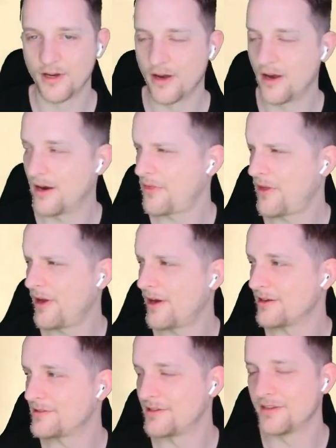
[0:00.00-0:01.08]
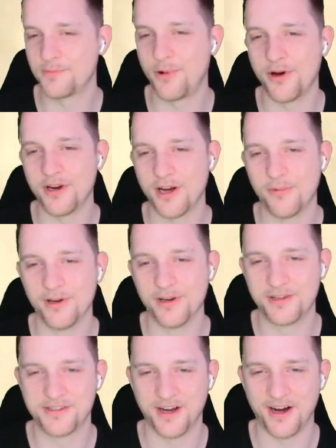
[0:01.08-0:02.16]
Yeah, I think at this point I will
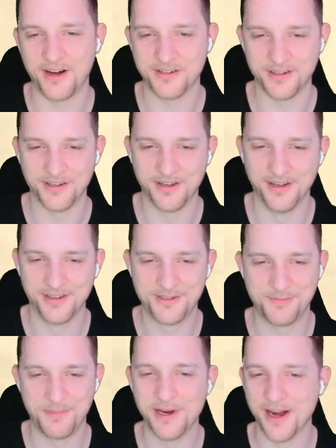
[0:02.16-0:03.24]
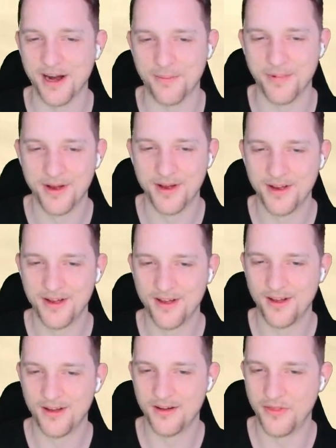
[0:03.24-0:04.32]
start uh, speeding up
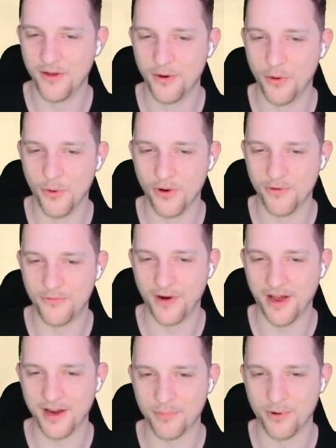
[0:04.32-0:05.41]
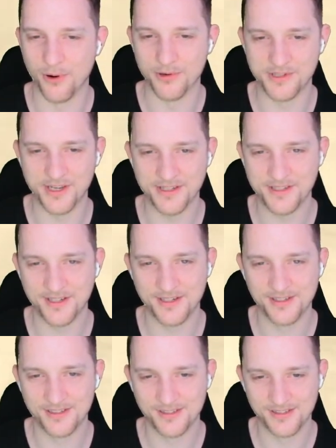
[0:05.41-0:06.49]
the whole flying process.
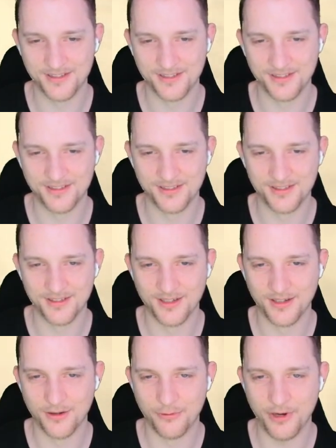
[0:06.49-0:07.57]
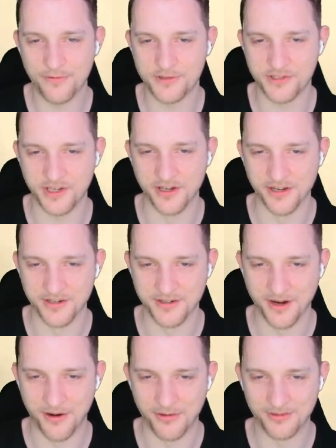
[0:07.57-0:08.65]
We have seen it
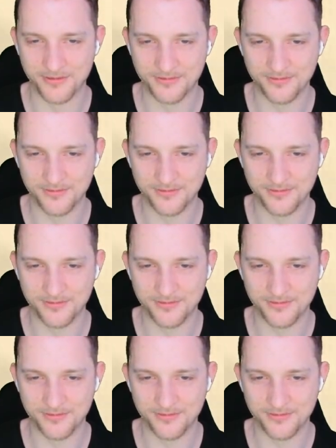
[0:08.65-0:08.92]
now.